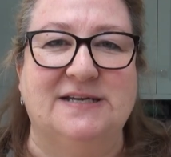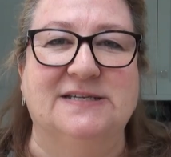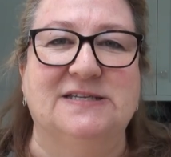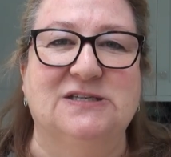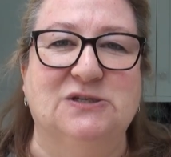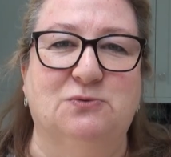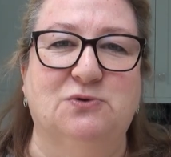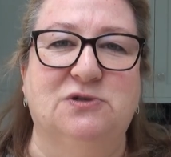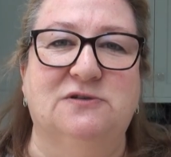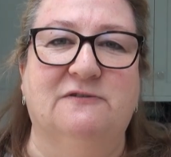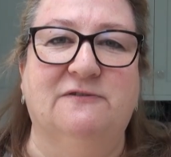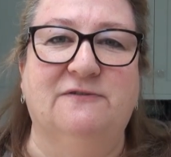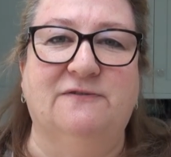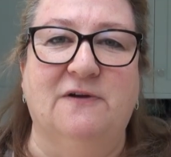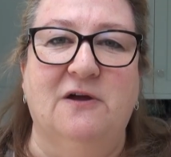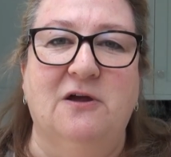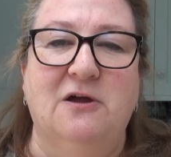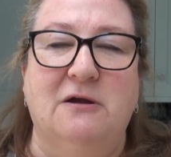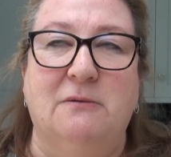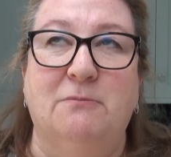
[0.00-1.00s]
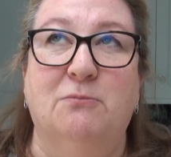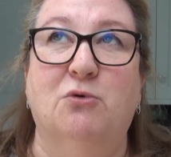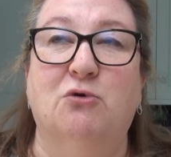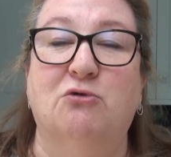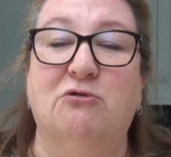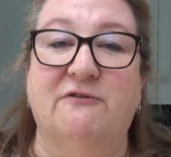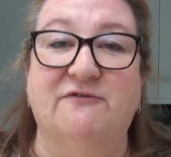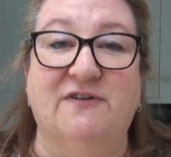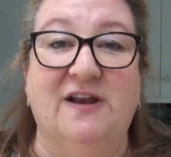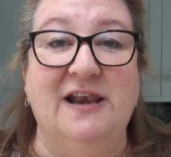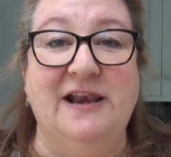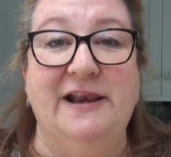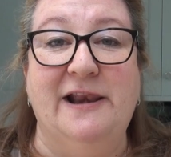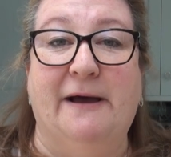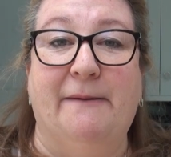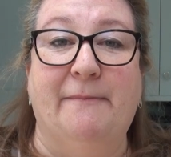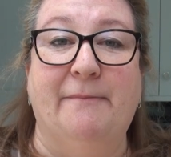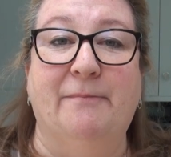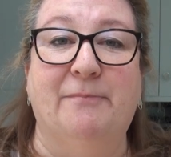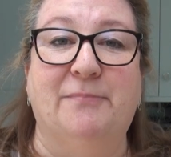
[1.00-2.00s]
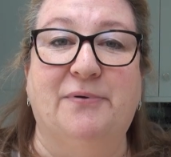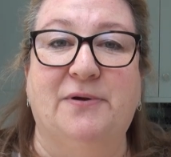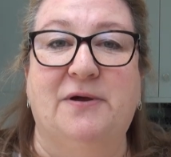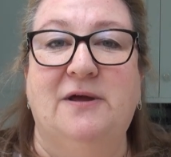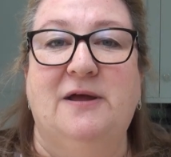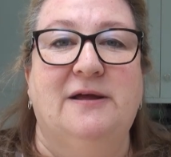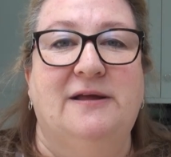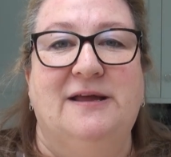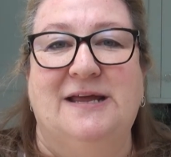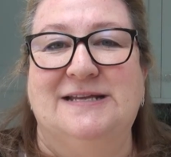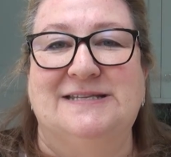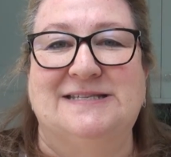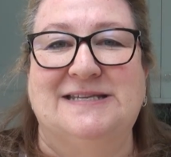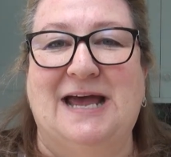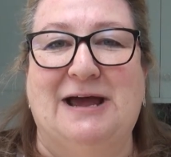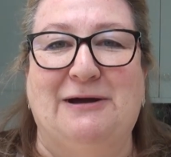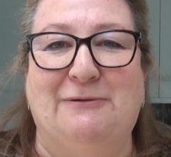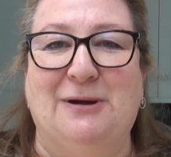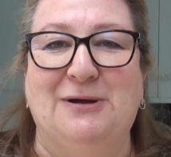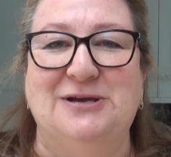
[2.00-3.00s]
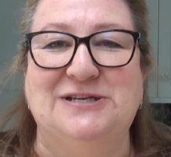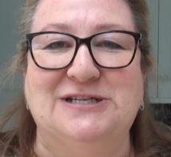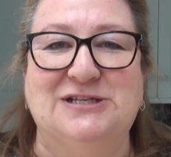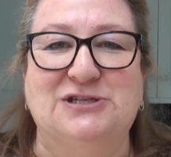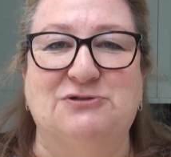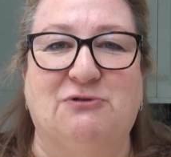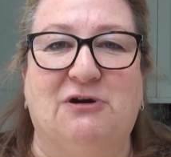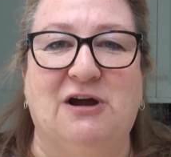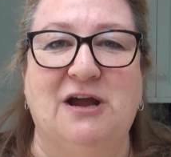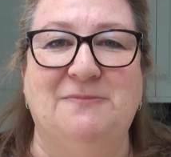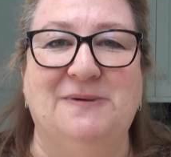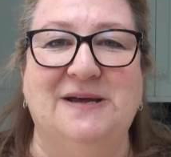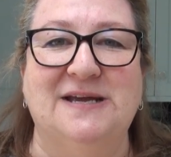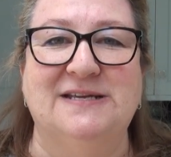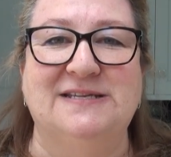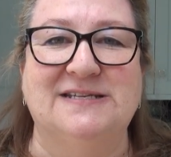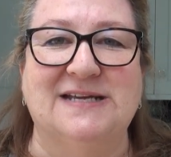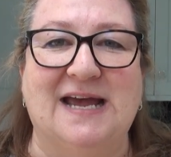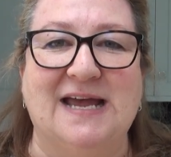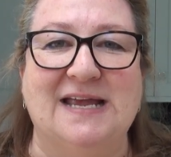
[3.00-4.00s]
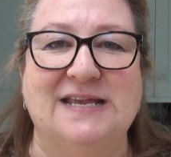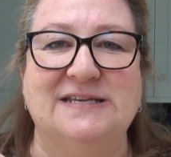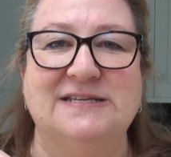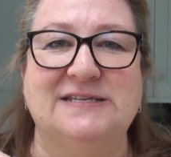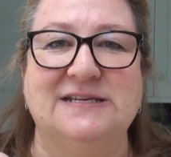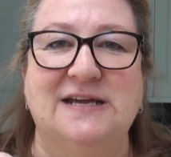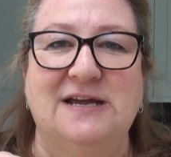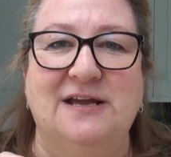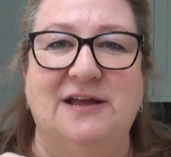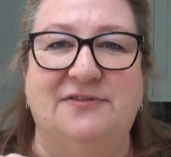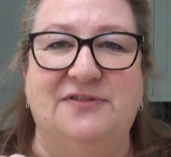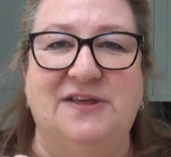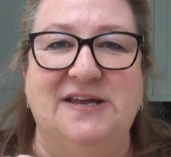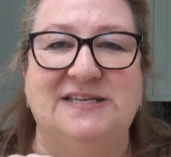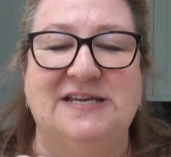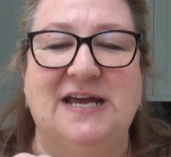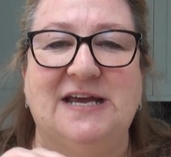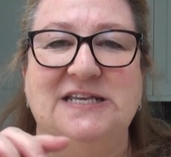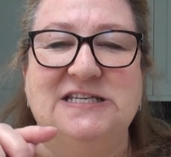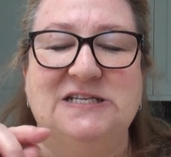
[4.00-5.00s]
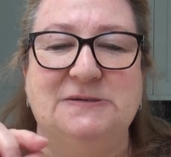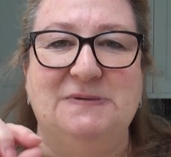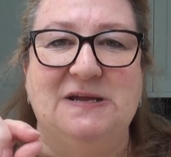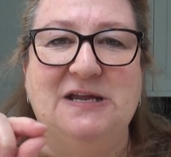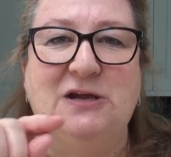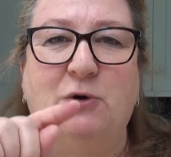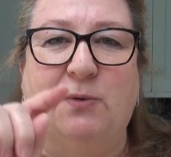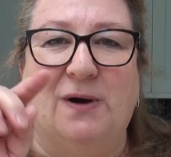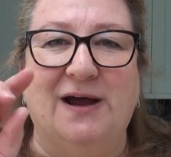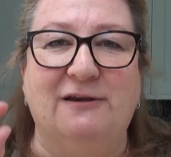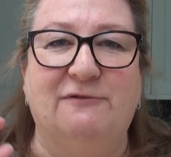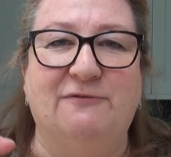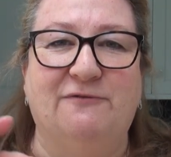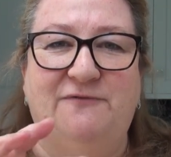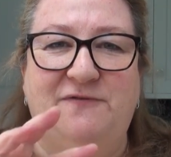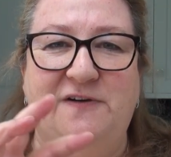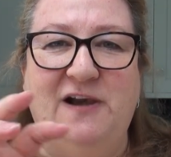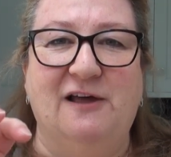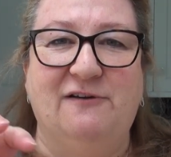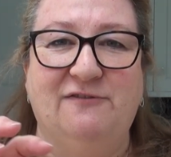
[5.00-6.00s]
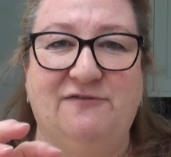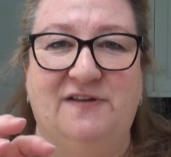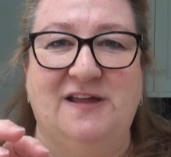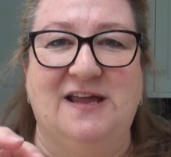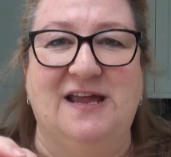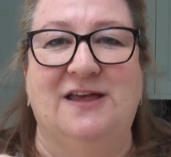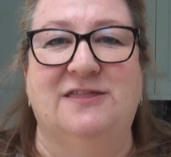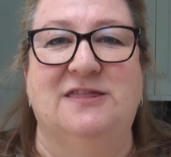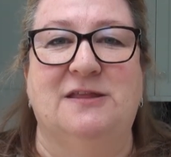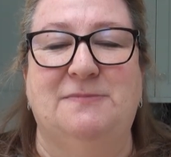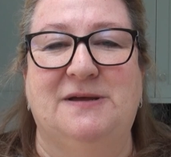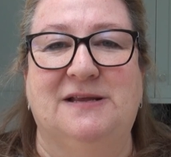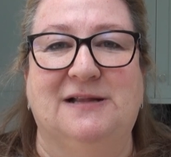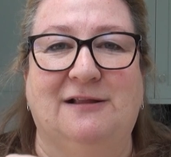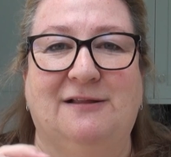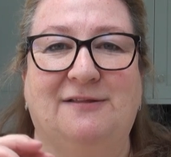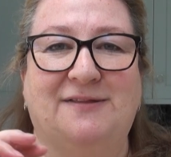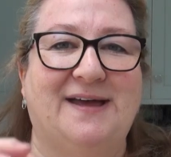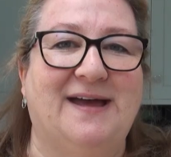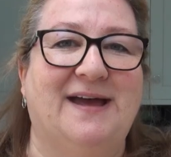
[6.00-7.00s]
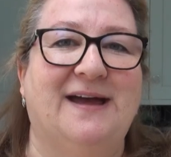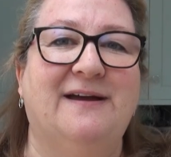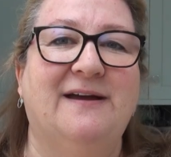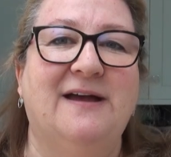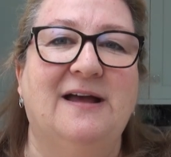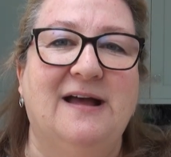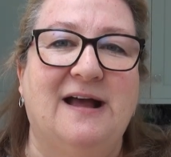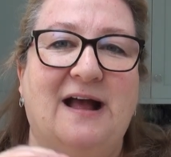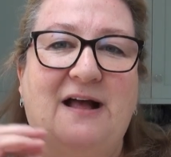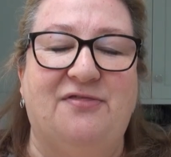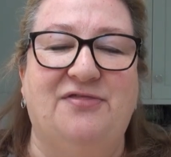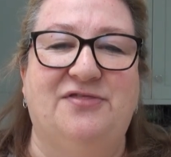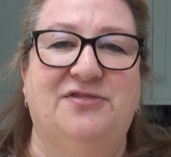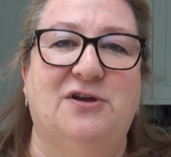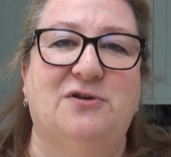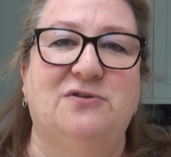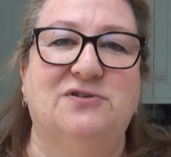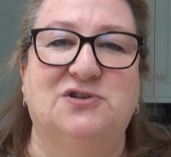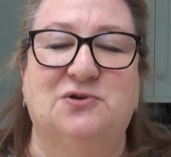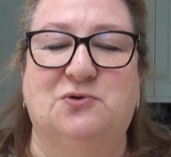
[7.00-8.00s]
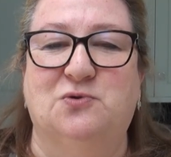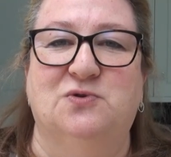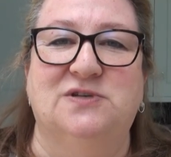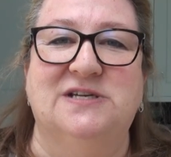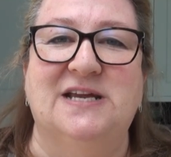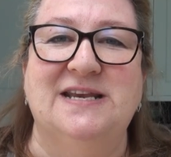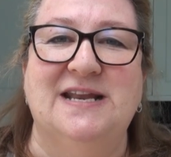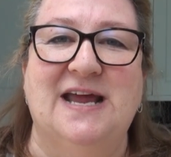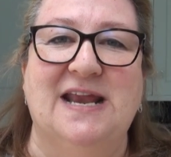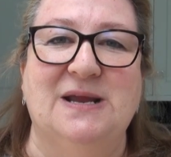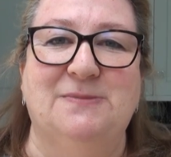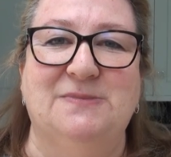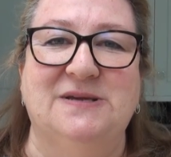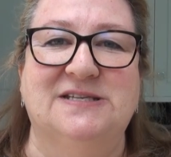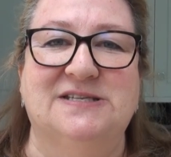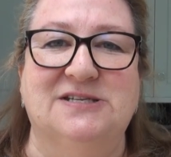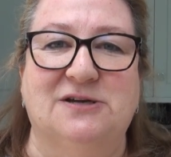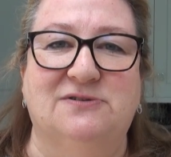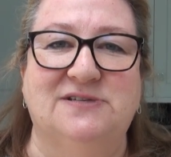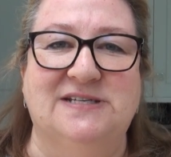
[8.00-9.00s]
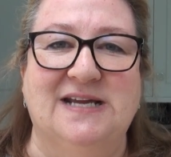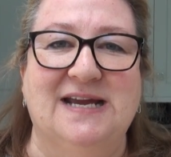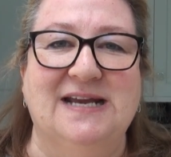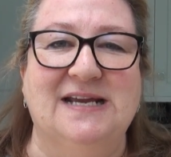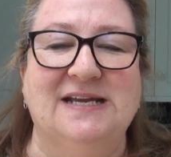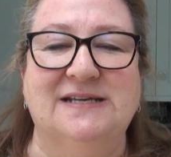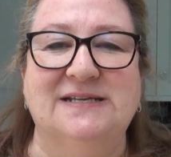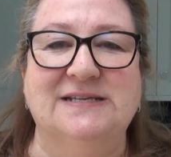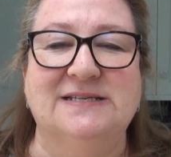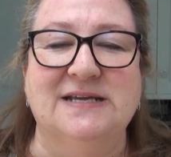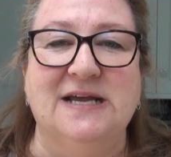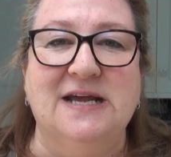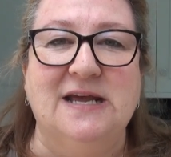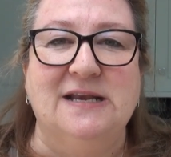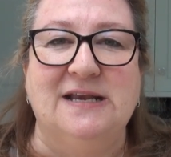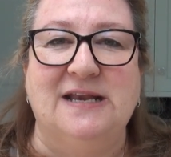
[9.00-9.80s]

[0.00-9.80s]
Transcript: It's sort of more of a lump is how I describe it. And they tend to be quite fluffy in the middle there, and those are called anemone style dahlias.